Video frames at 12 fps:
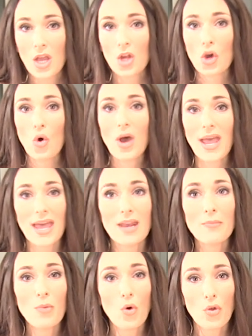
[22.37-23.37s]
Go ahead
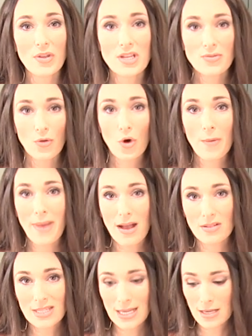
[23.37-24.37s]
and boil these for
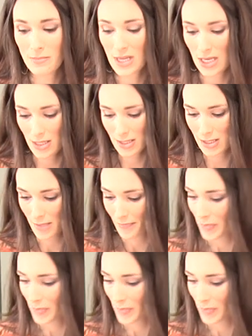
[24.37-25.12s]
about 10 minutes.